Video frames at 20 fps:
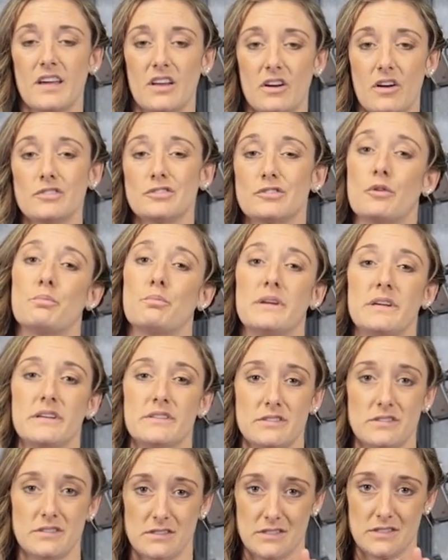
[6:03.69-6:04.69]
It also
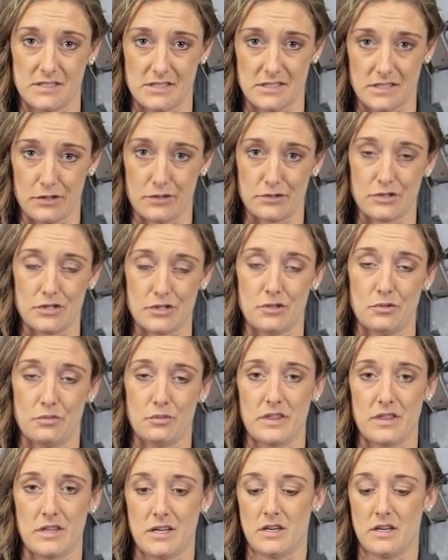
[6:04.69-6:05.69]
pierces the CO2
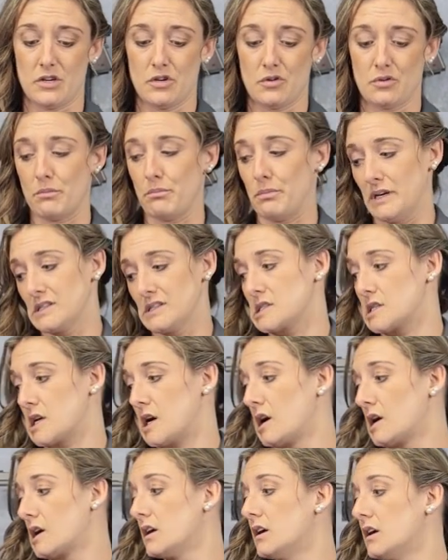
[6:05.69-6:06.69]
within your
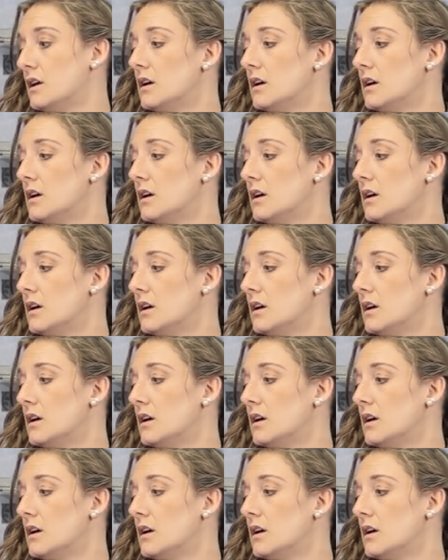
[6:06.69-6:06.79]
buttstock.